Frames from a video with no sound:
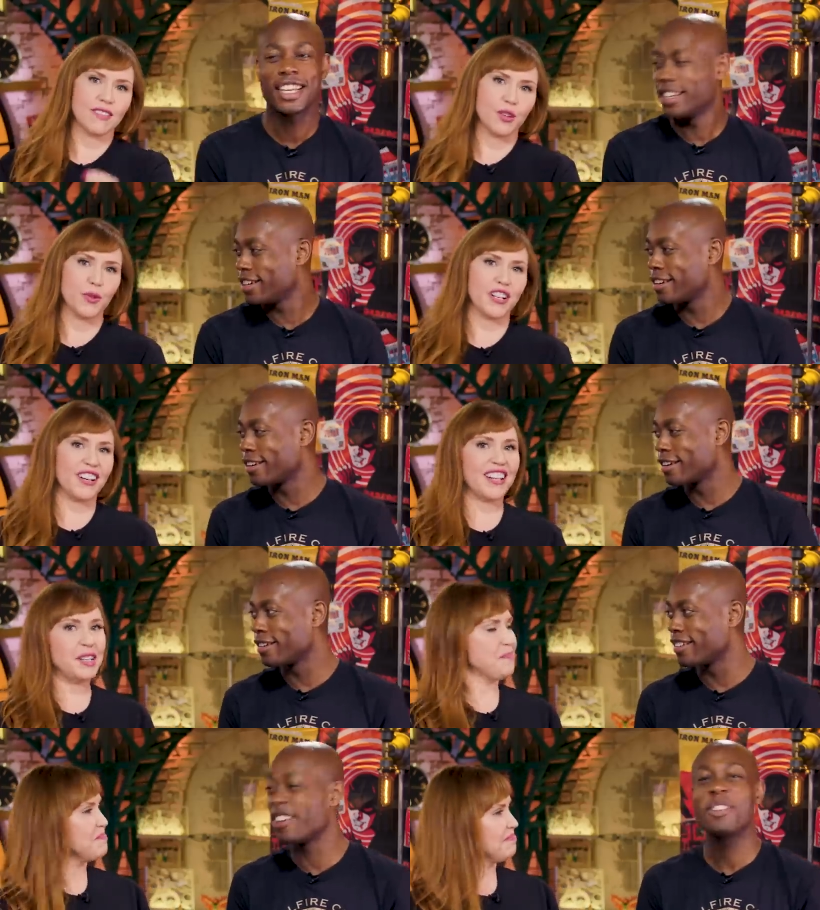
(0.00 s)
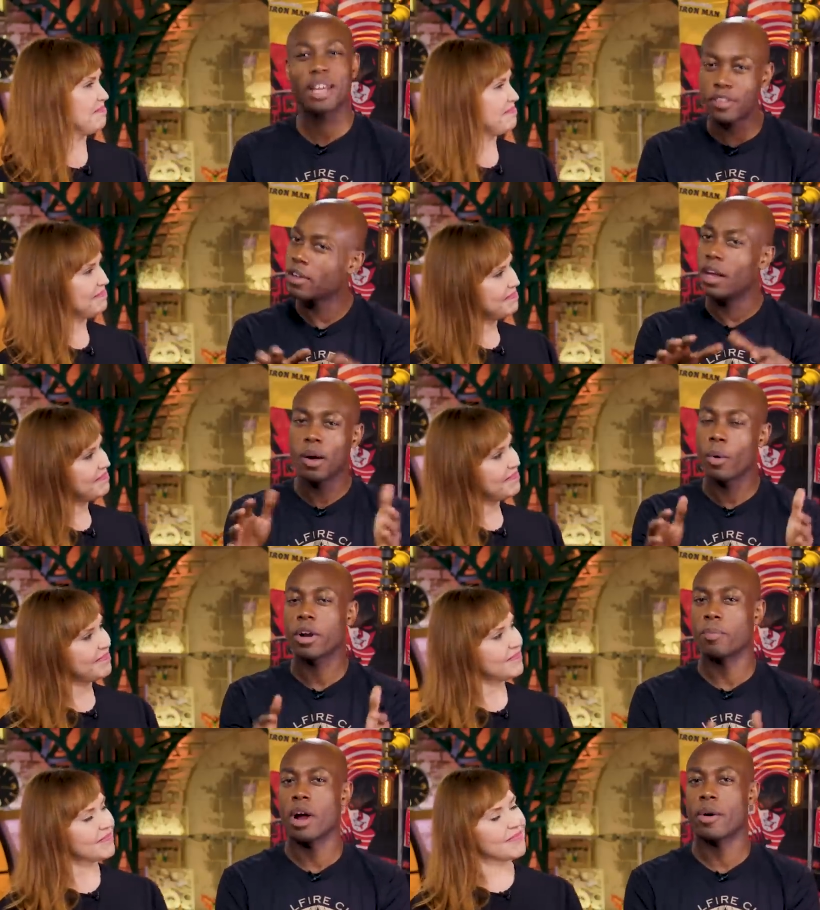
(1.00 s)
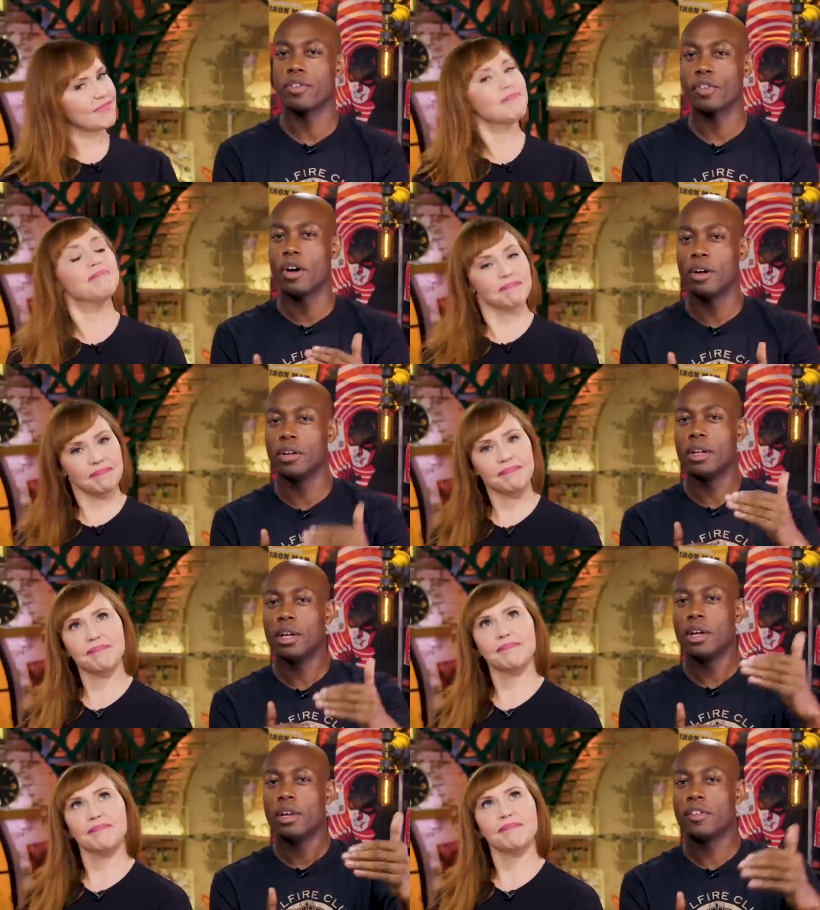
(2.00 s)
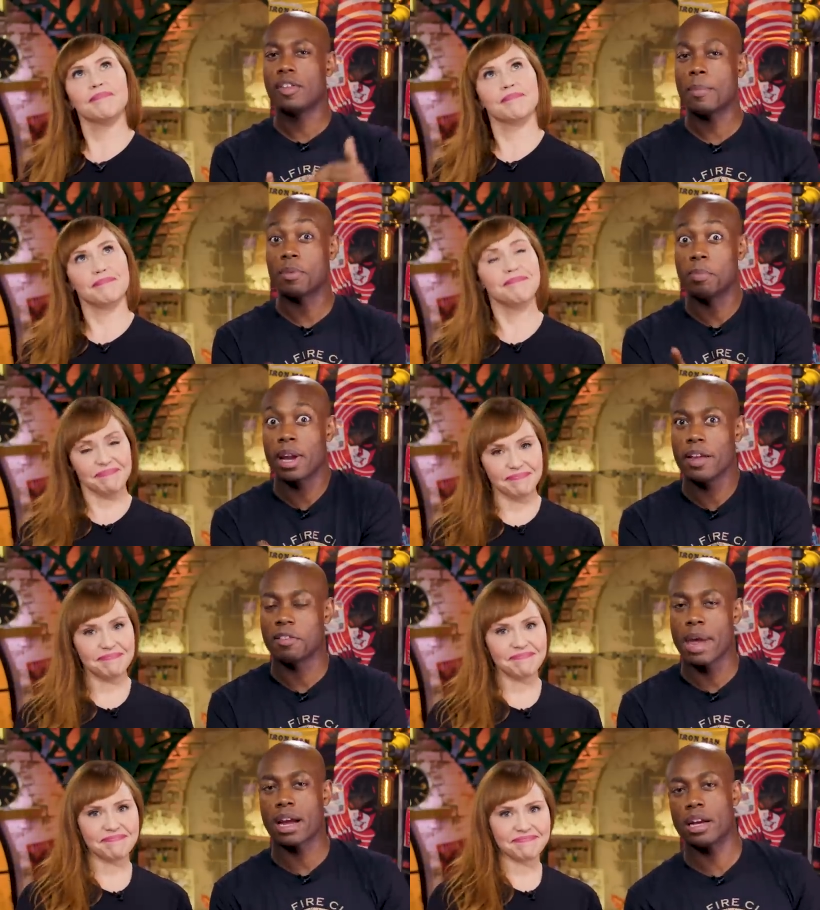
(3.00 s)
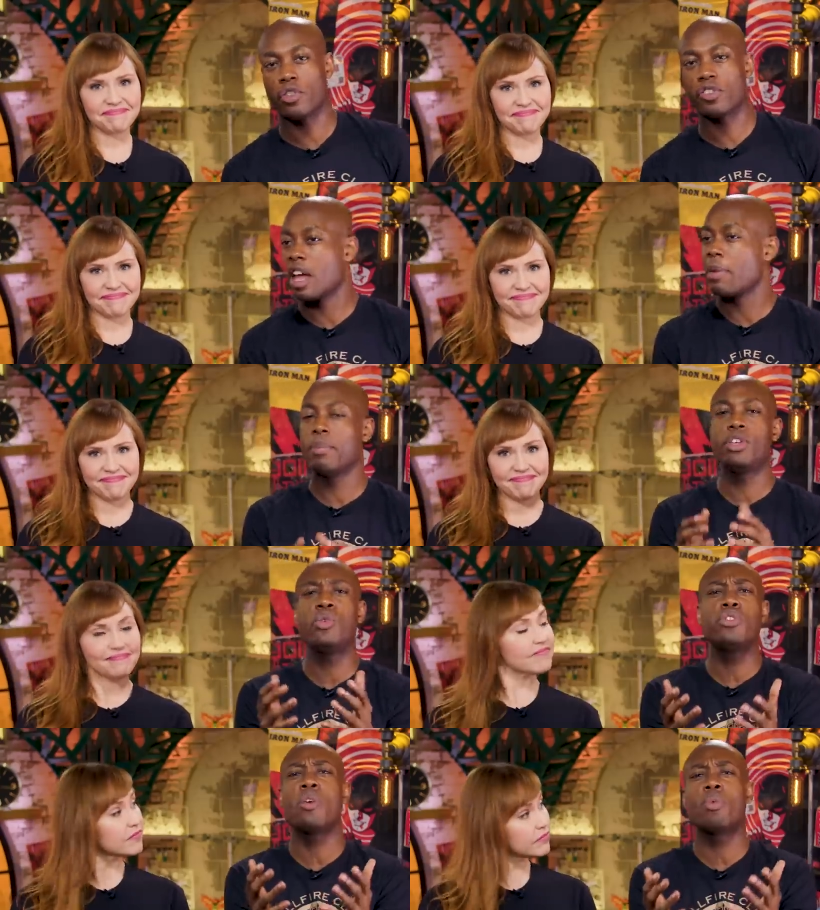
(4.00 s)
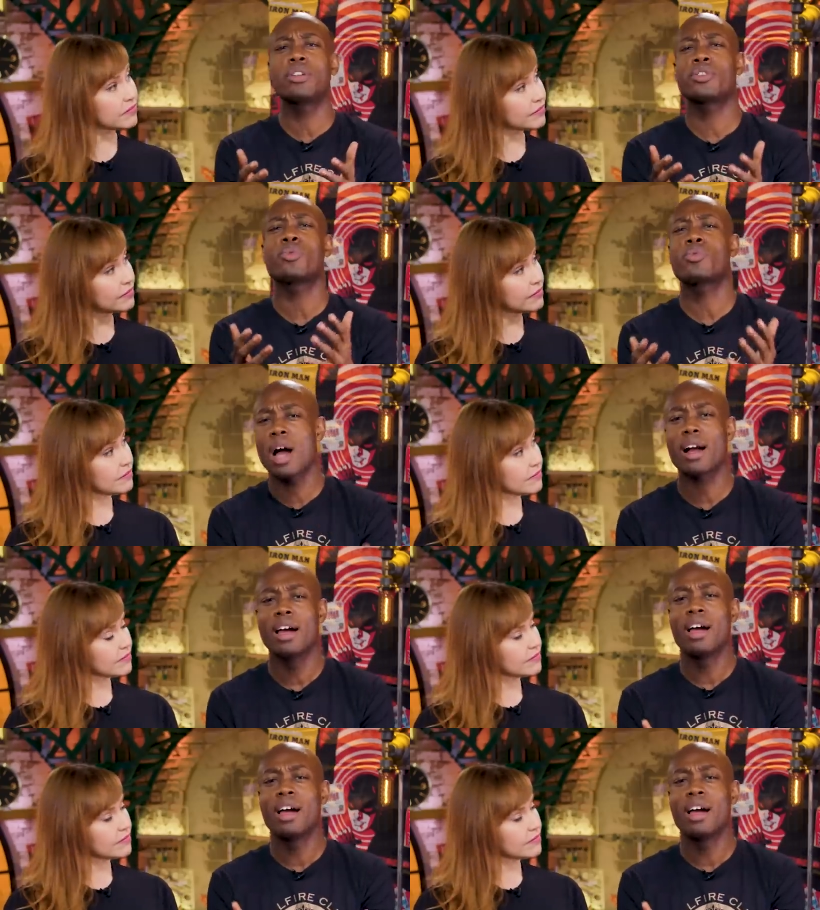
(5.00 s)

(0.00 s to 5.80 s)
Speaker 1: Or they're working on it. It's work in progress. It's all steps and plans and machinations. Now, maybe you don't want to rock